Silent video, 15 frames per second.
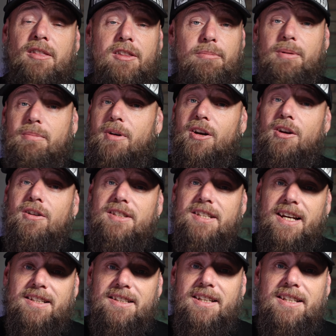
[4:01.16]
there'll be my
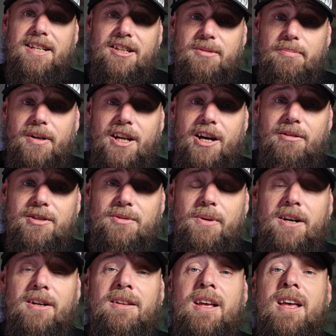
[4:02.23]
contact details below as
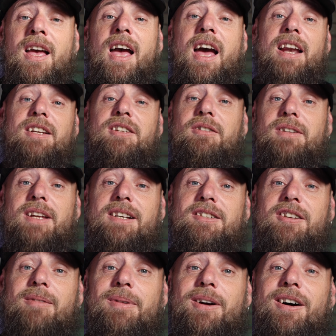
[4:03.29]
well. And until next
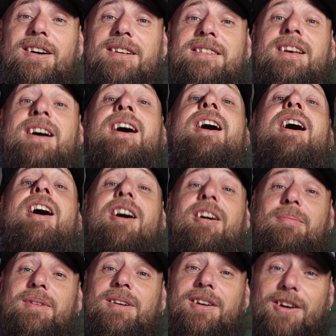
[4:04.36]
time, guys,
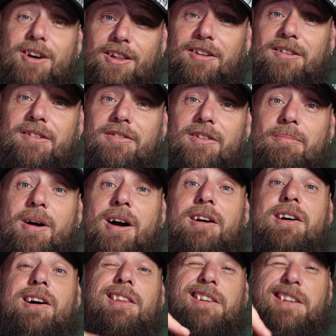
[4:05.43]
I'm Colin from
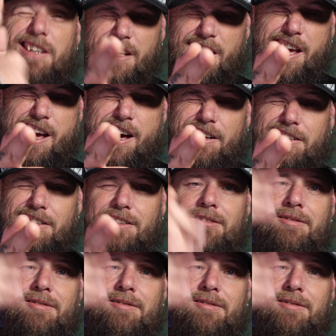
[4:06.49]
OColin, out.